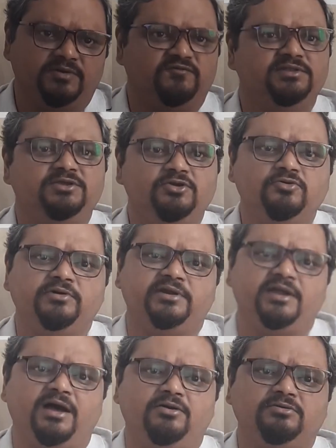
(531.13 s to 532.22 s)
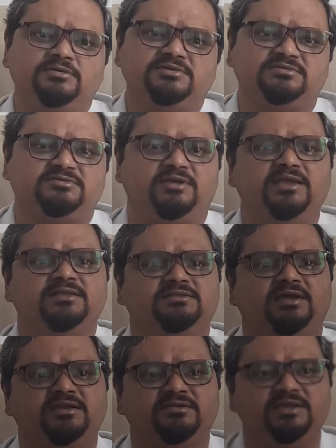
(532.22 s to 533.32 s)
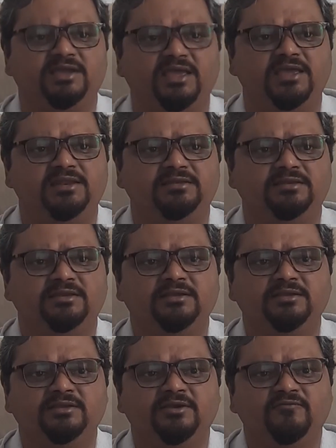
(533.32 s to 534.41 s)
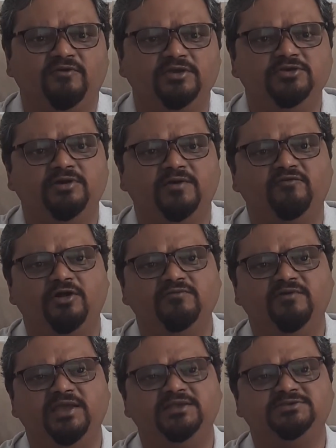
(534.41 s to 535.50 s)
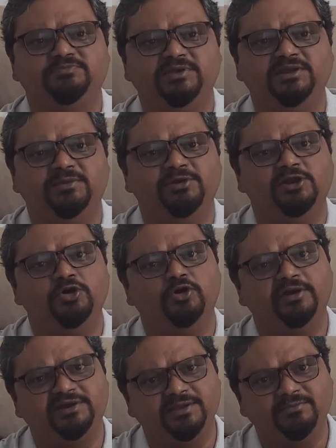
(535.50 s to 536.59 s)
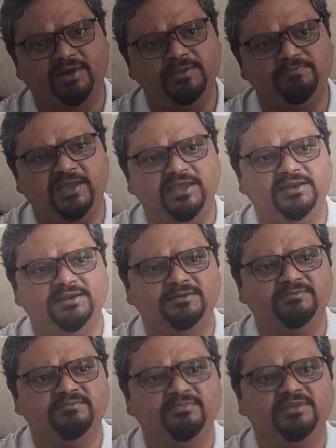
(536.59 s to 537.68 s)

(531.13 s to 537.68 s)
But with you around, strength I regain, for you have always been ameliorating my pain.